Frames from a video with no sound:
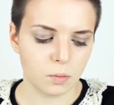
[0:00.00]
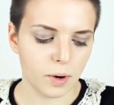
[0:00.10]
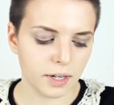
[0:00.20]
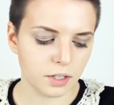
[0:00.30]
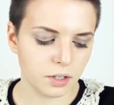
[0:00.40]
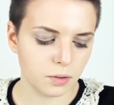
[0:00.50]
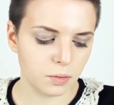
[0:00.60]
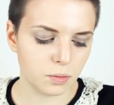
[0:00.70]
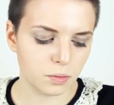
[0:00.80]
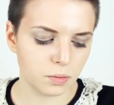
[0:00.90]
When
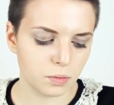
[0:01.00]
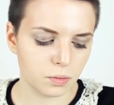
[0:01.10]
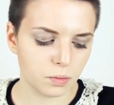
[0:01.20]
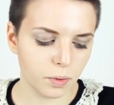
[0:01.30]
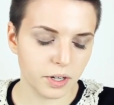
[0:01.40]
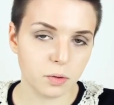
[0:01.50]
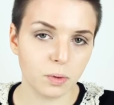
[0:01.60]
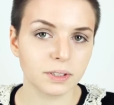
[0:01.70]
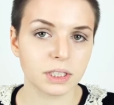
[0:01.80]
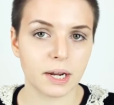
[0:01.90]
you when you want